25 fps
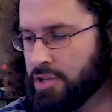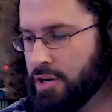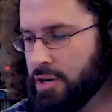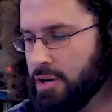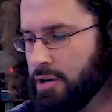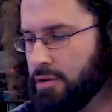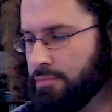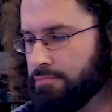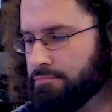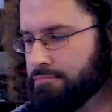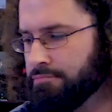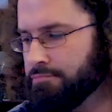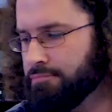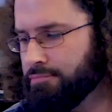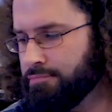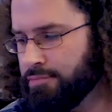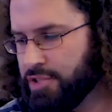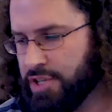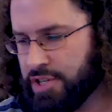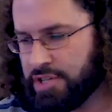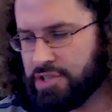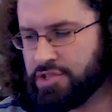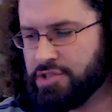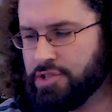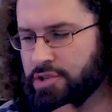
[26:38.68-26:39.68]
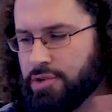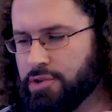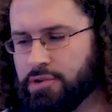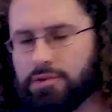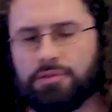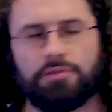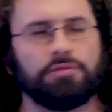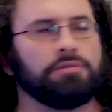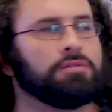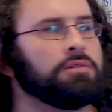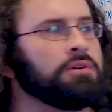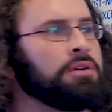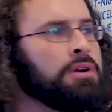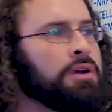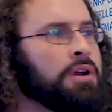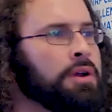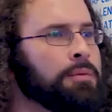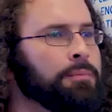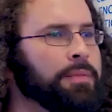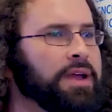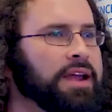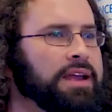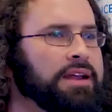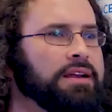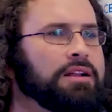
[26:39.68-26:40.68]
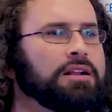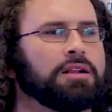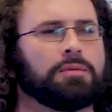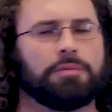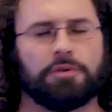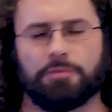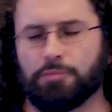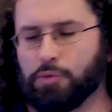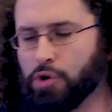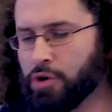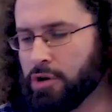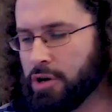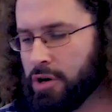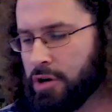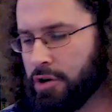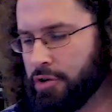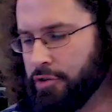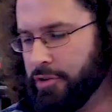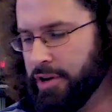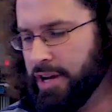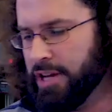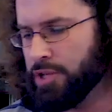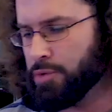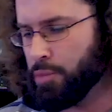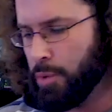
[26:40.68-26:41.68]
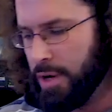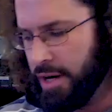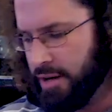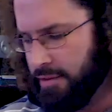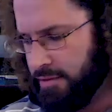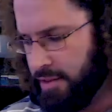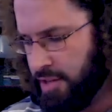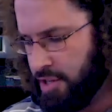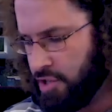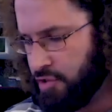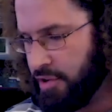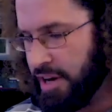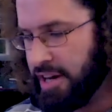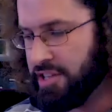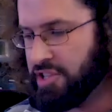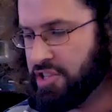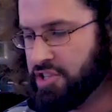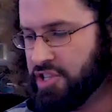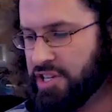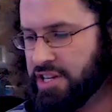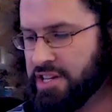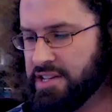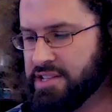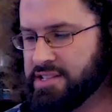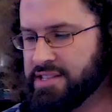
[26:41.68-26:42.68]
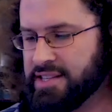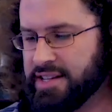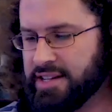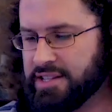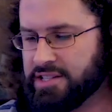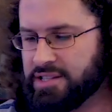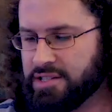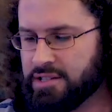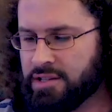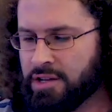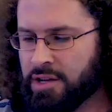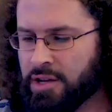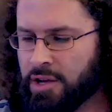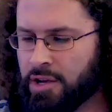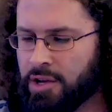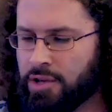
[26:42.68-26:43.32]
So just to make it a little bit more concrete, one of the strategies that